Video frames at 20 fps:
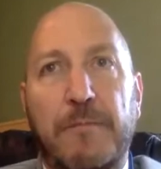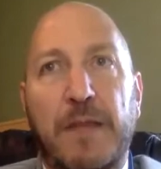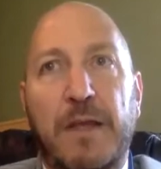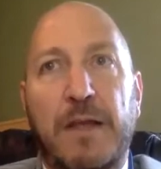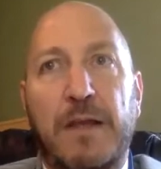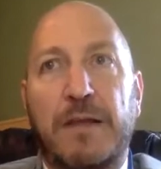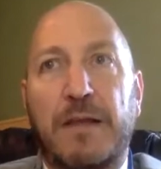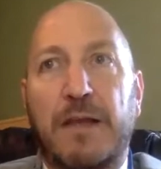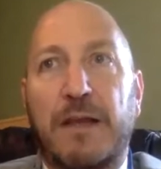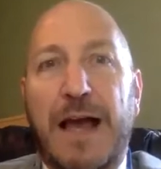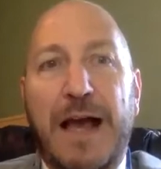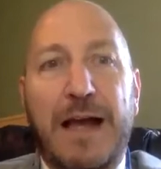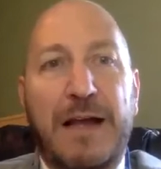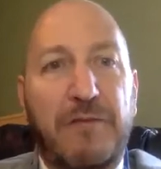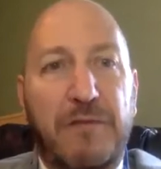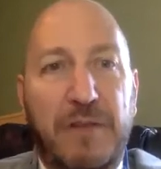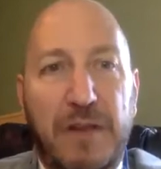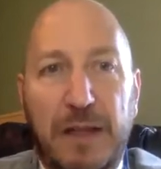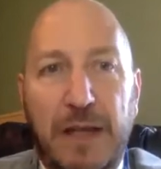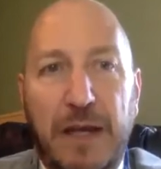the lack
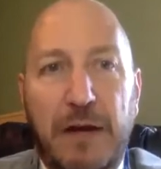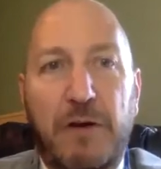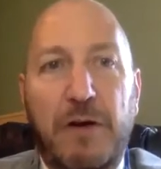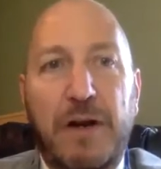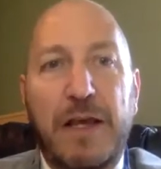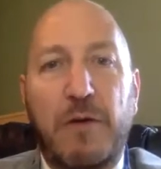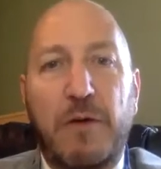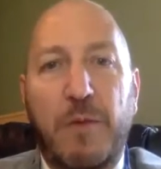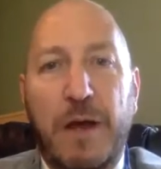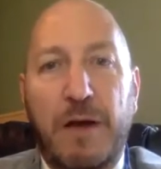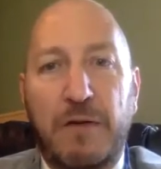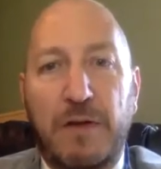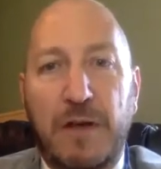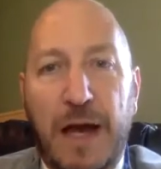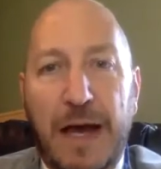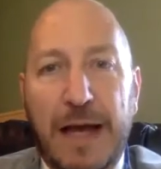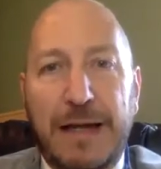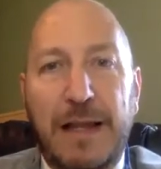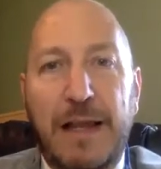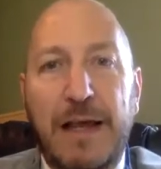of clarity around
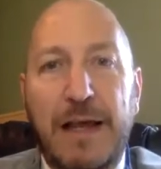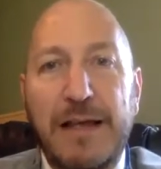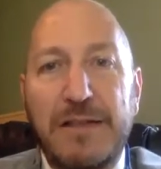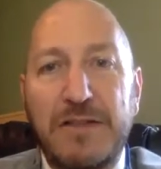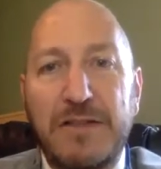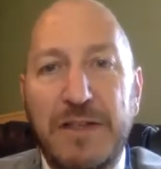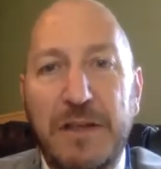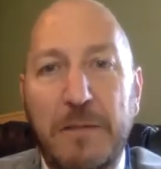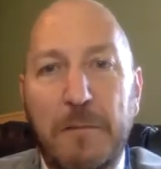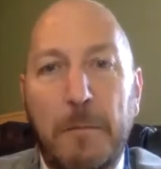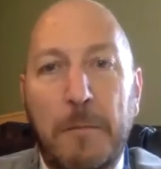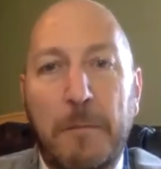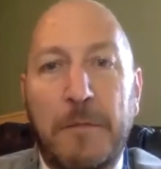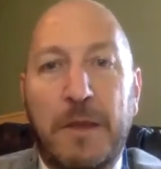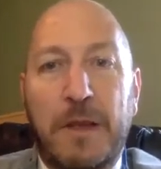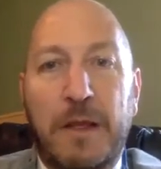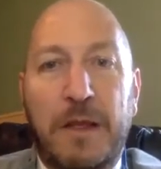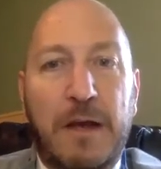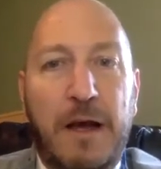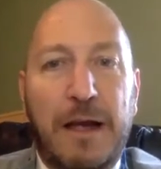guidelines
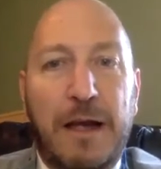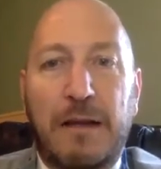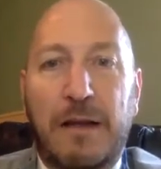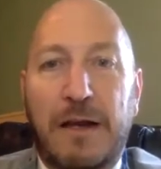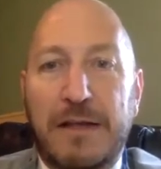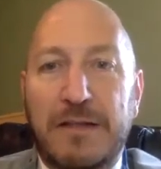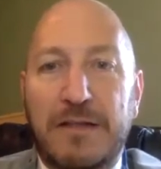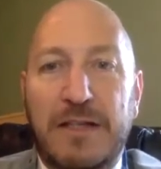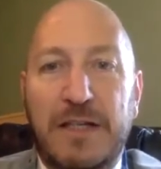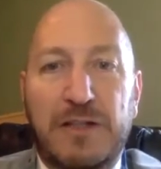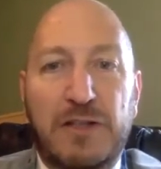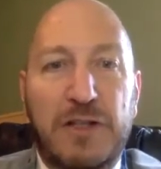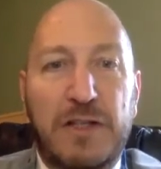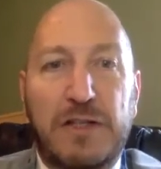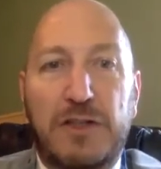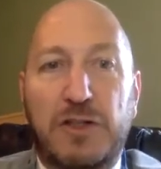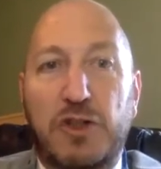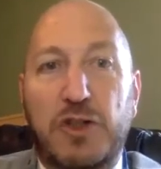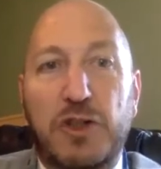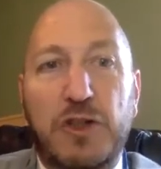such
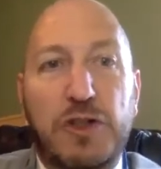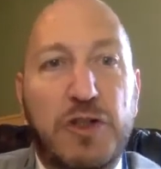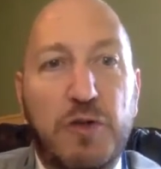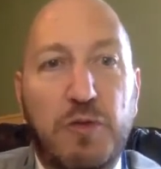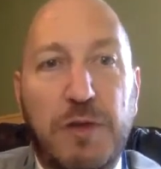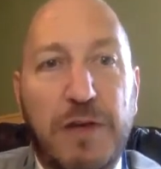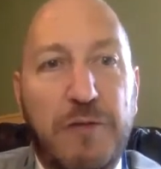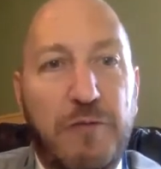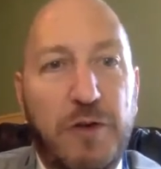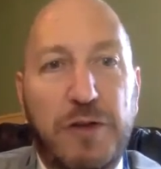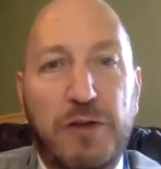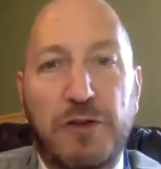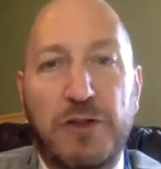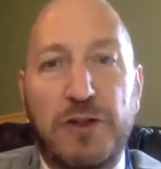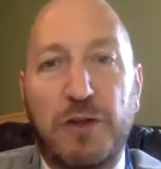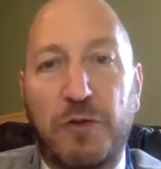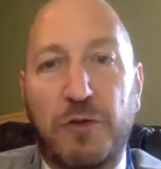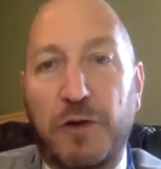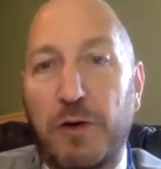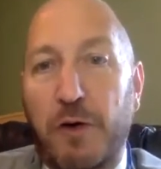as, should you live with your
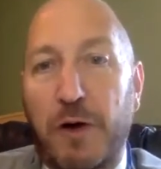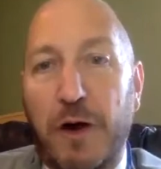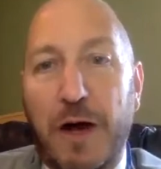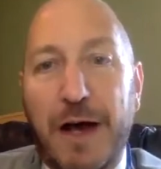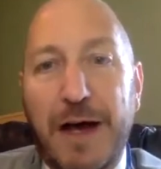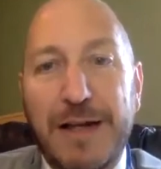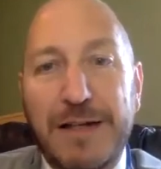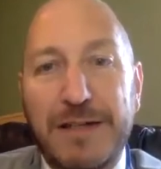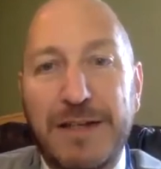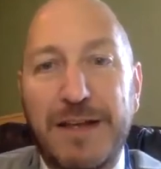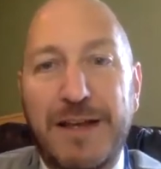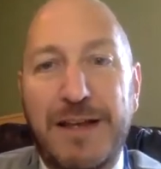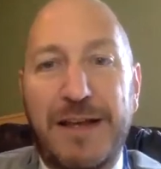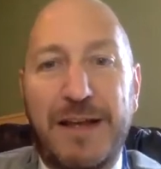children or not?